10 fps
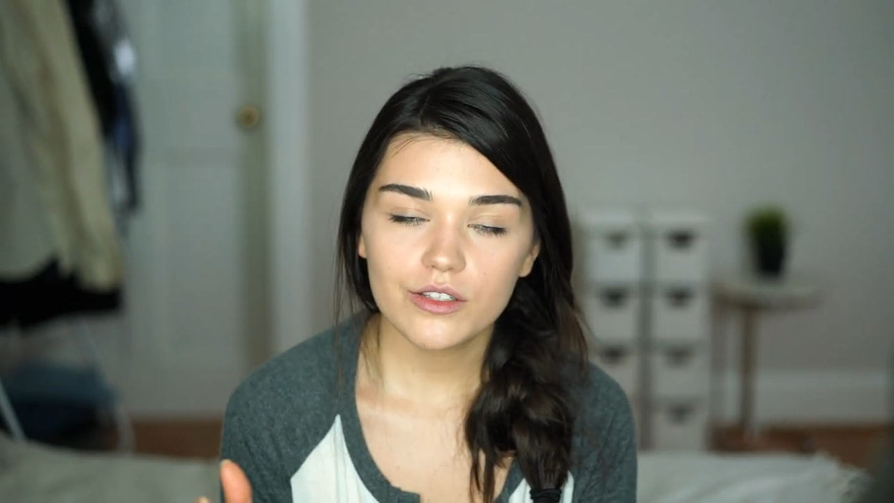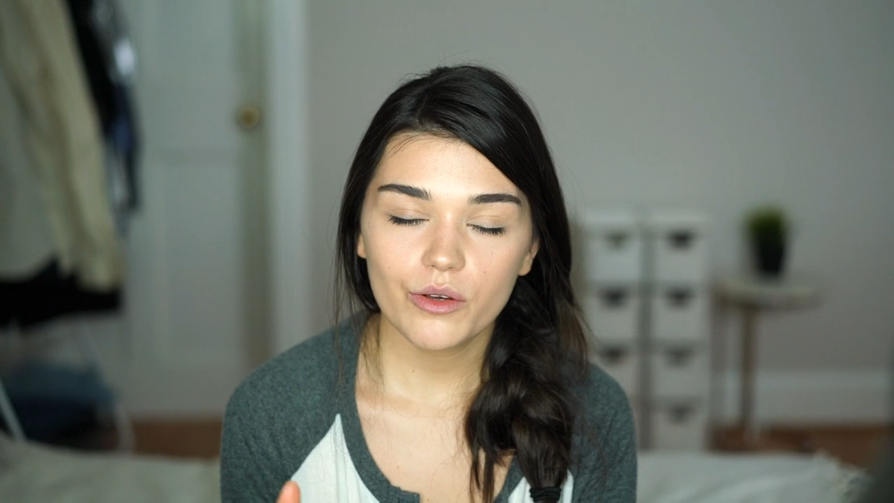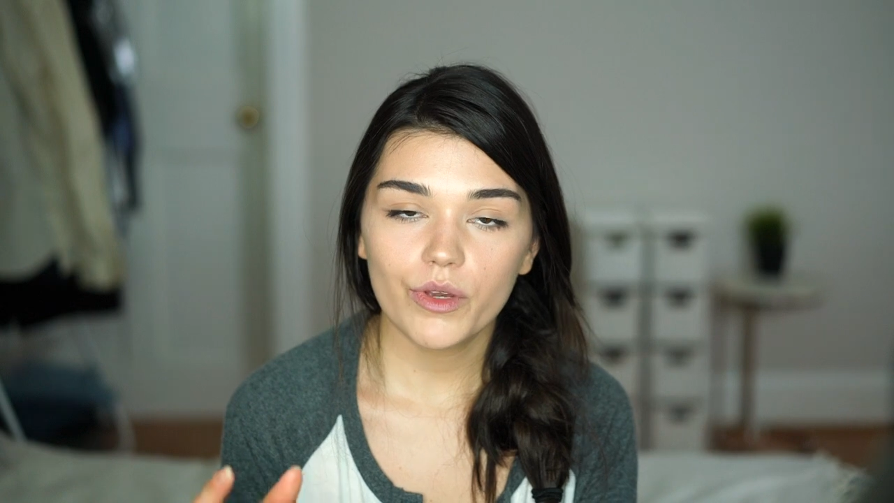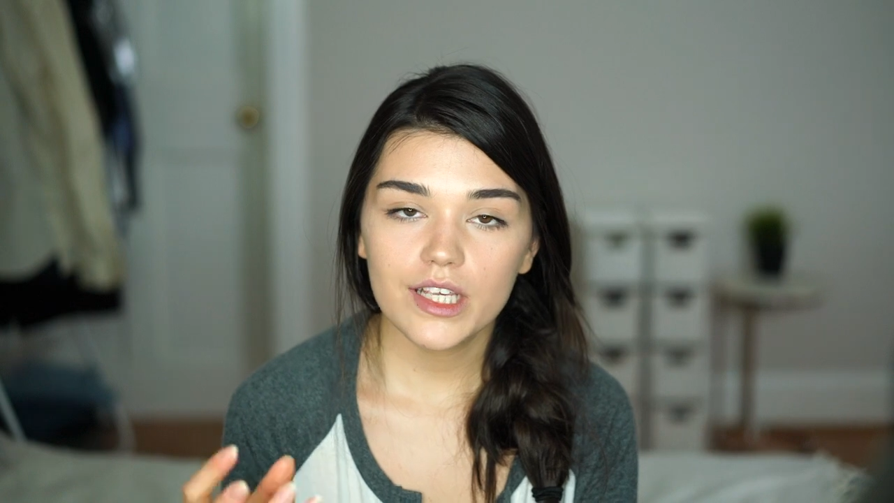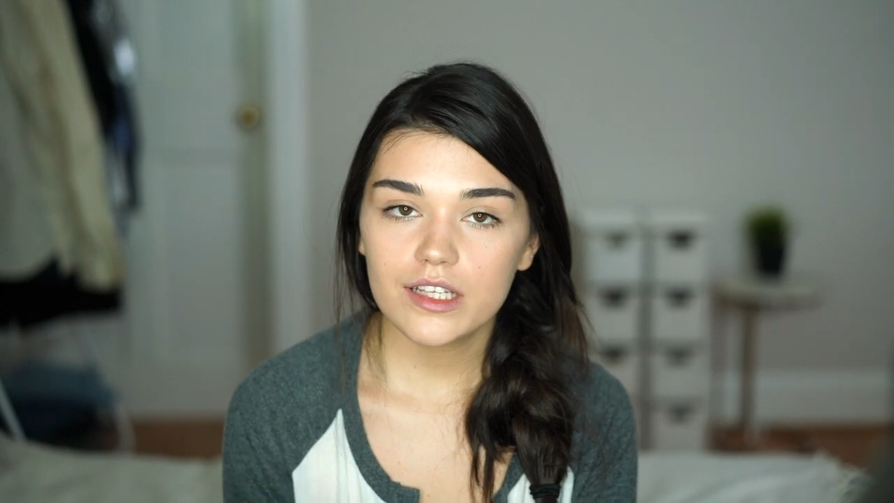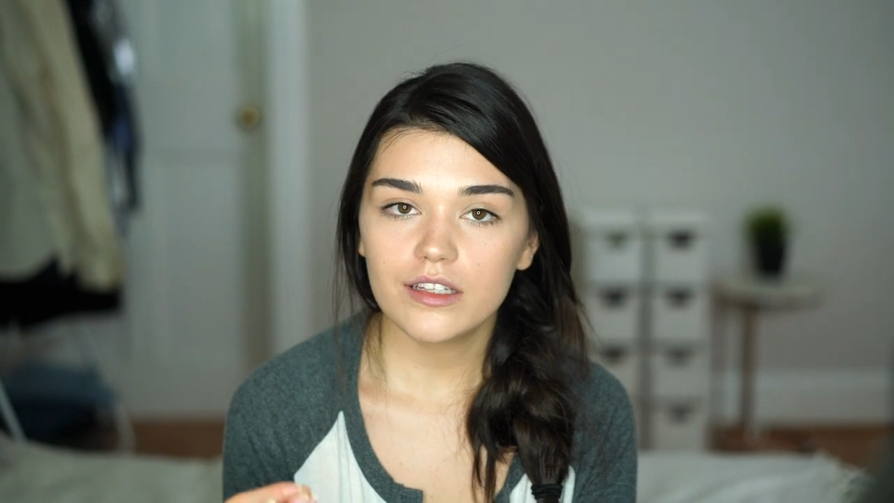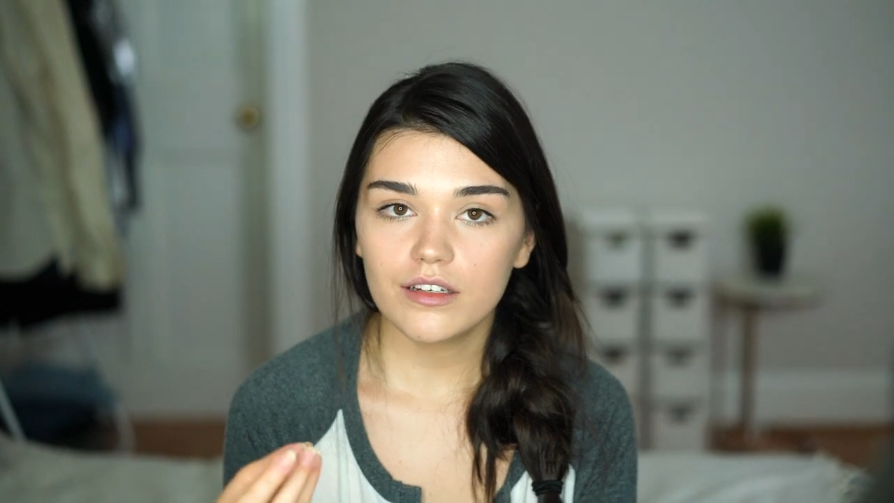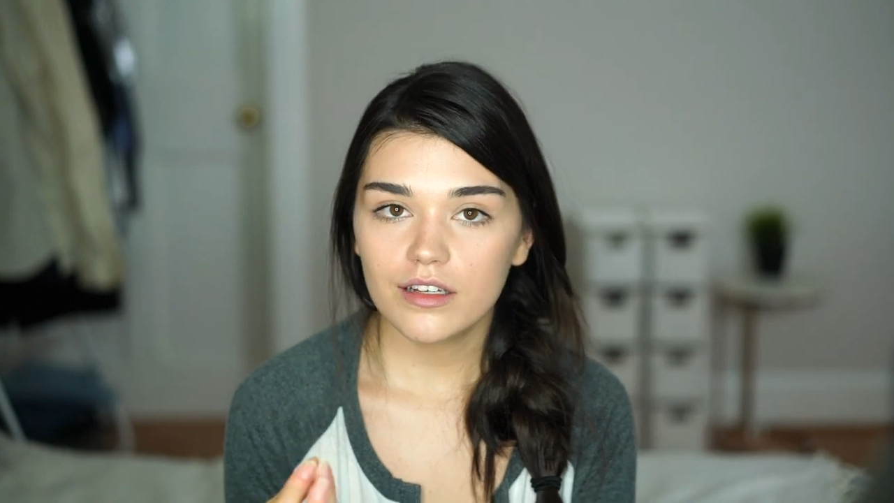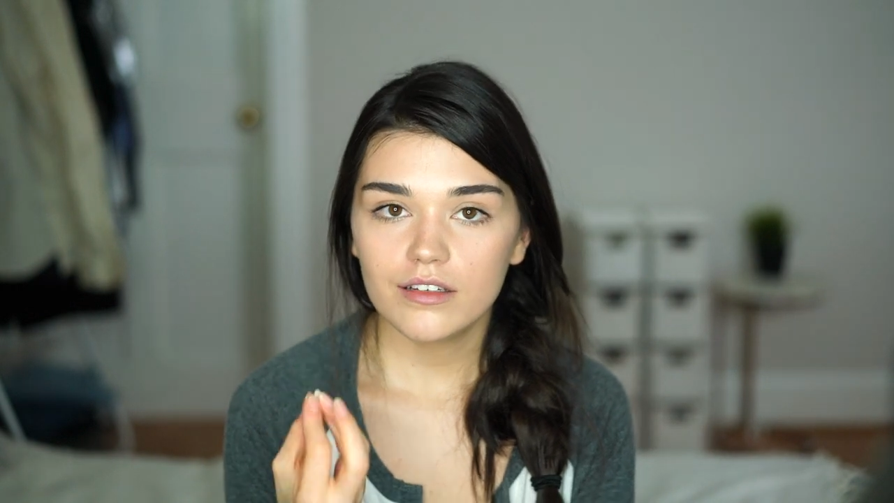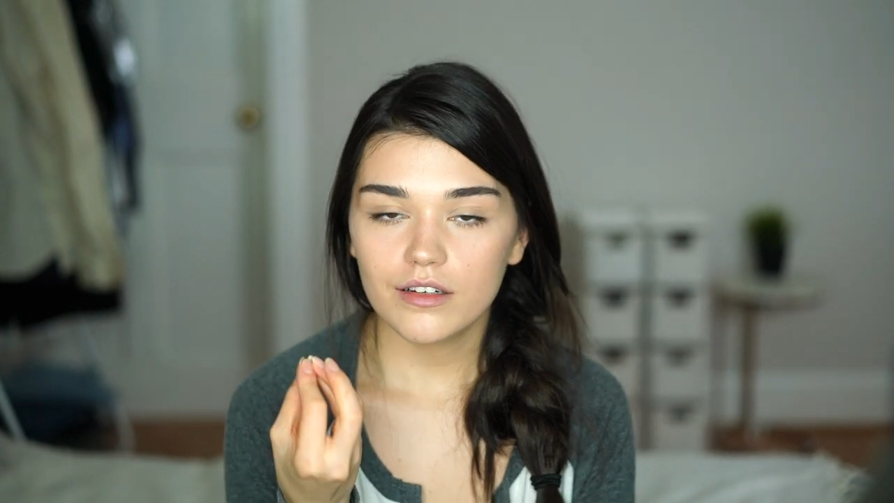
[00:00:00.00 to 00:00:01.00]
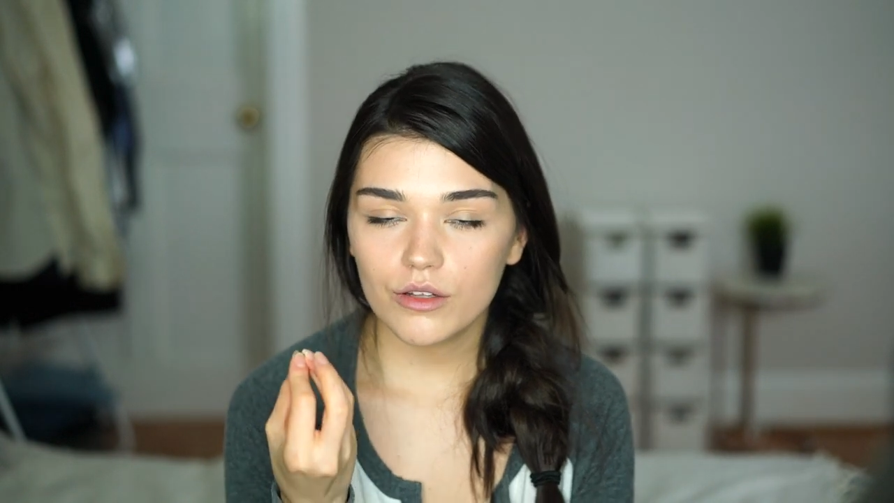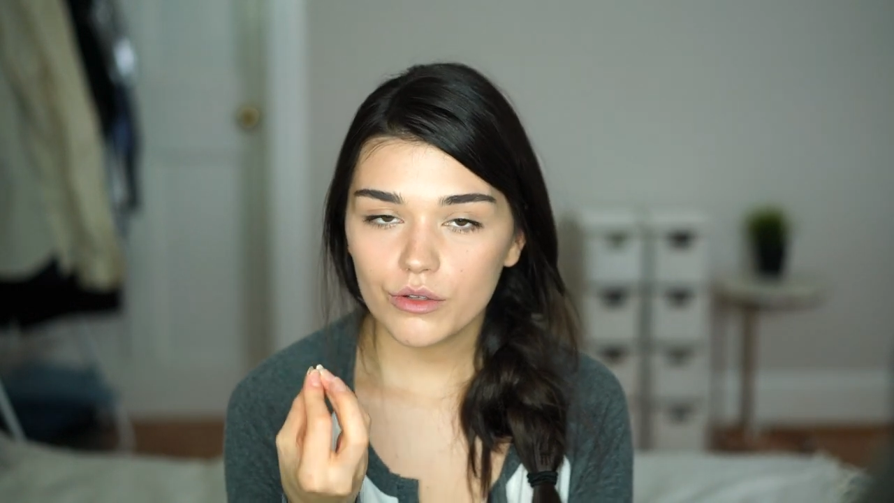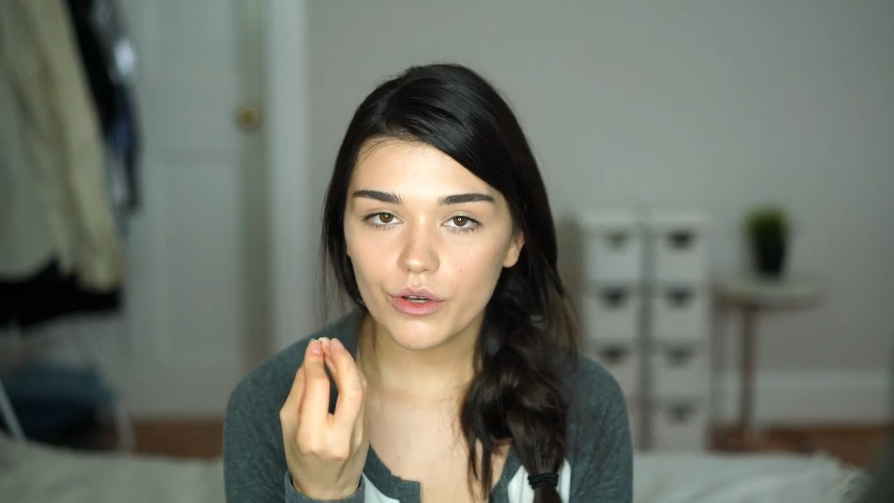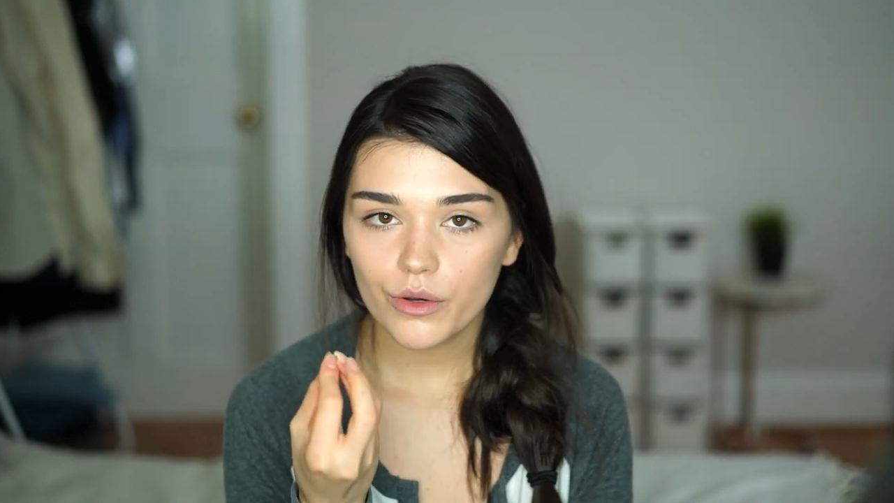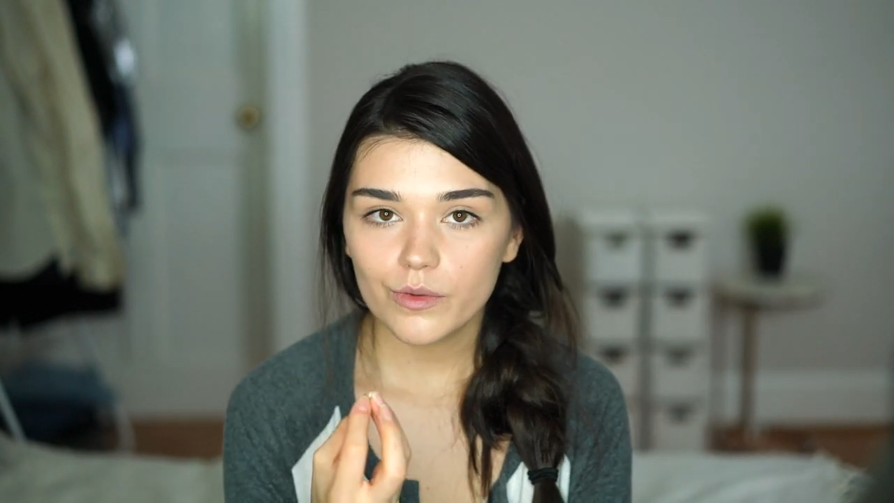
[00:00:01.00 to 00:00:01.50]
So
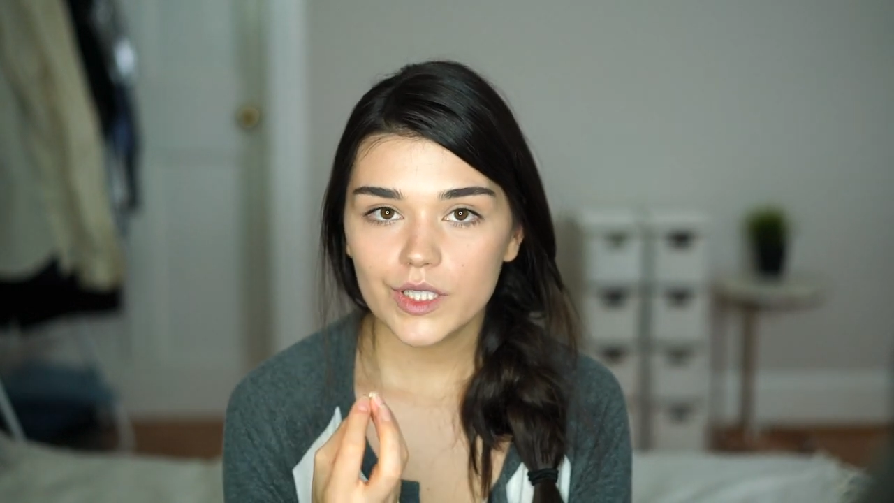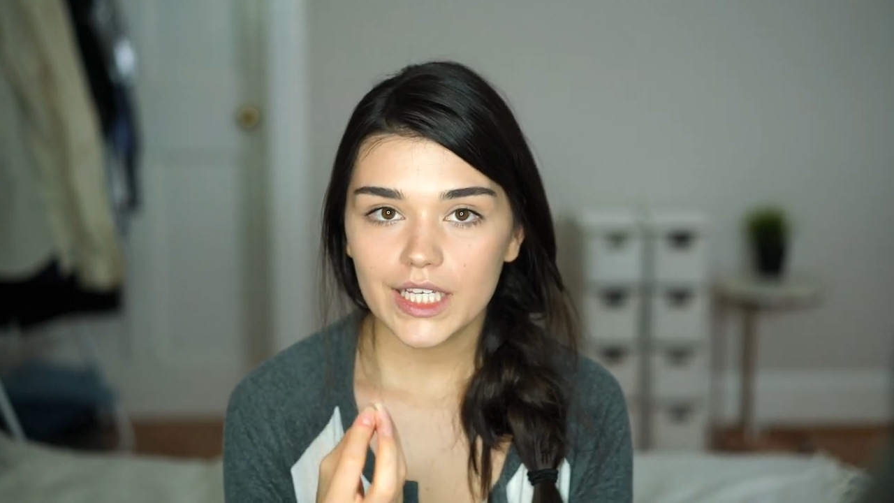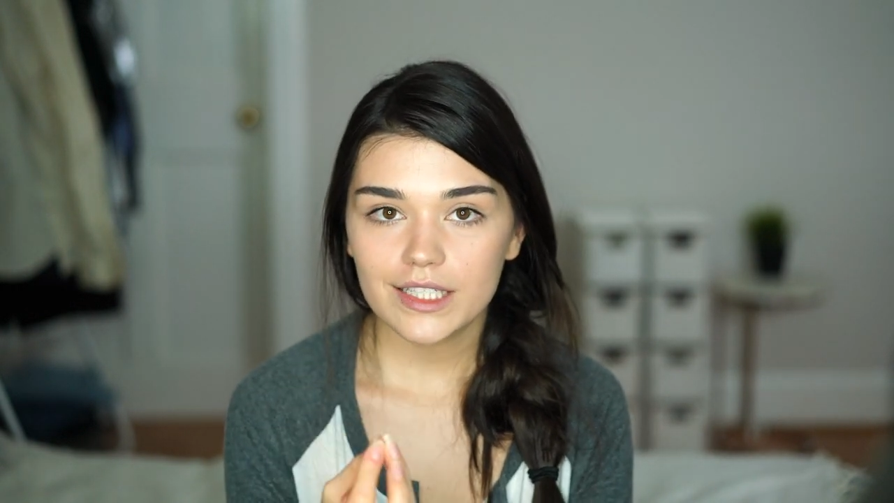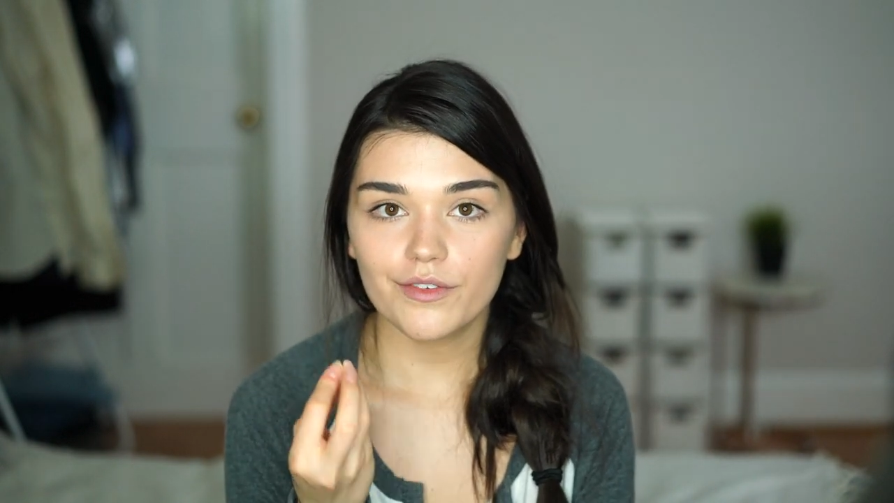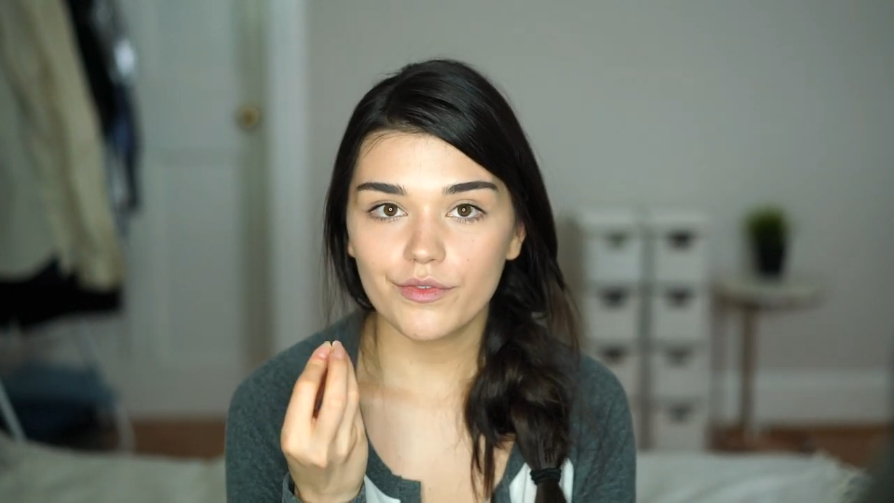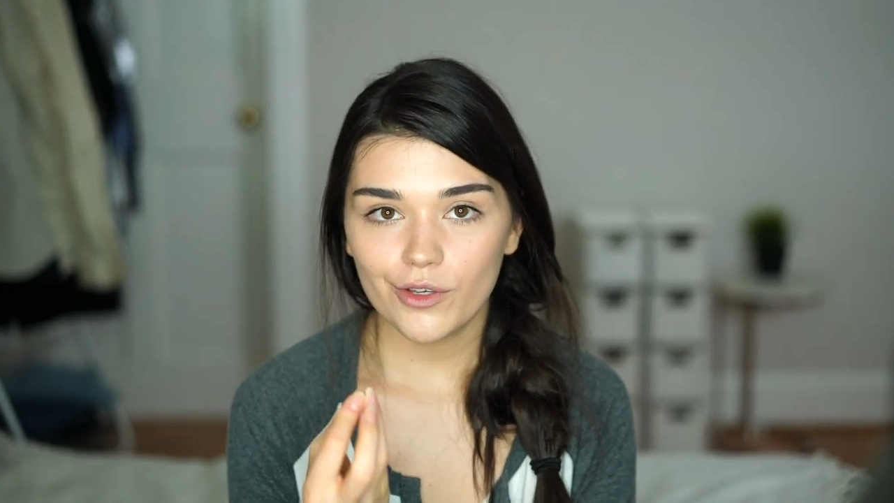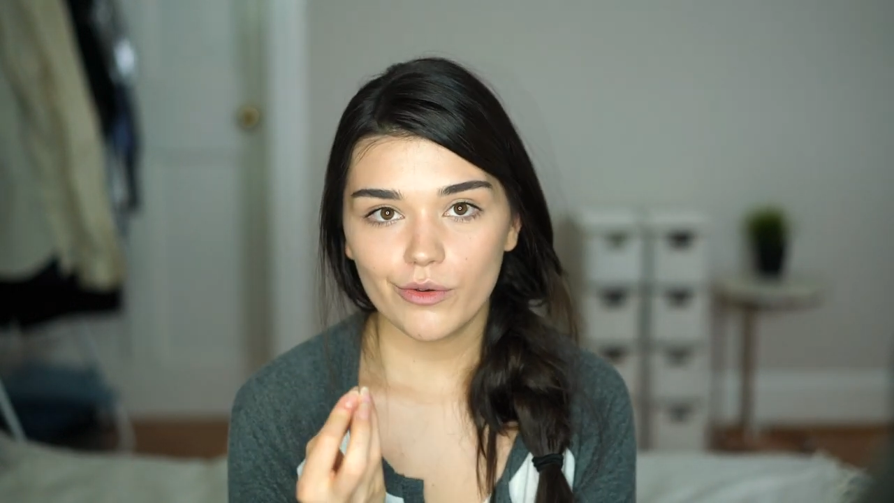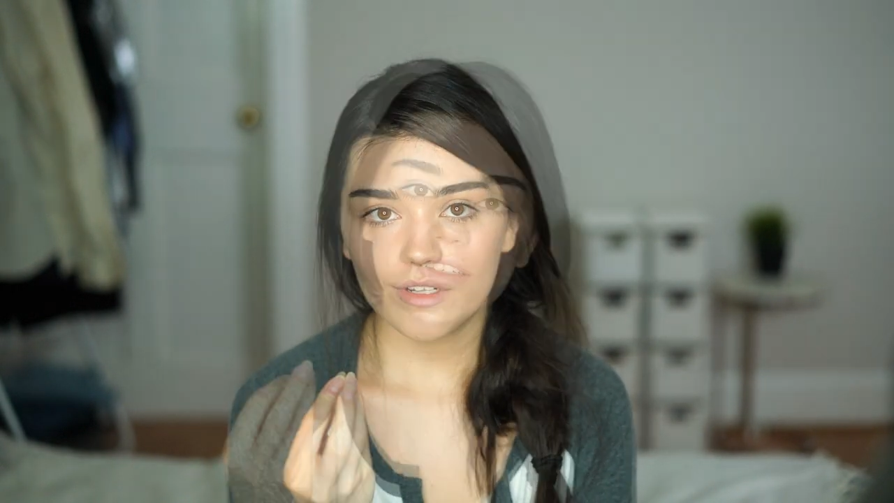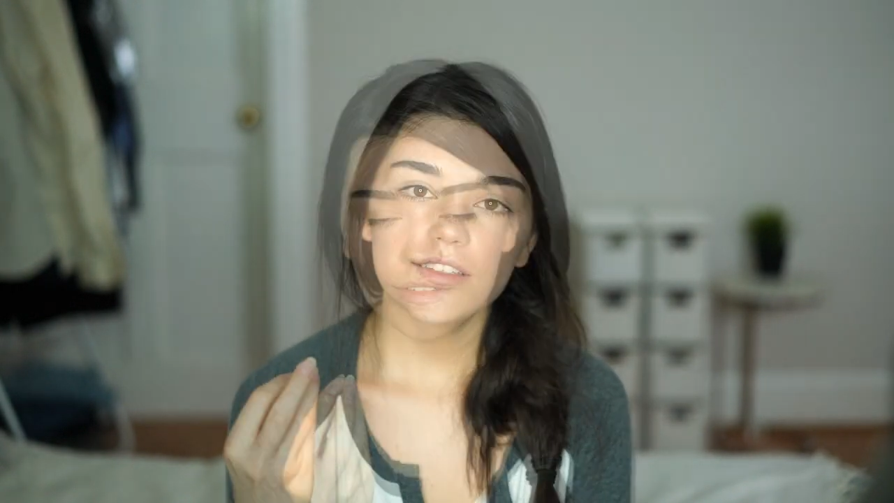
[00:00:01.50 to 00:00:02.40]
glucose is the fuel.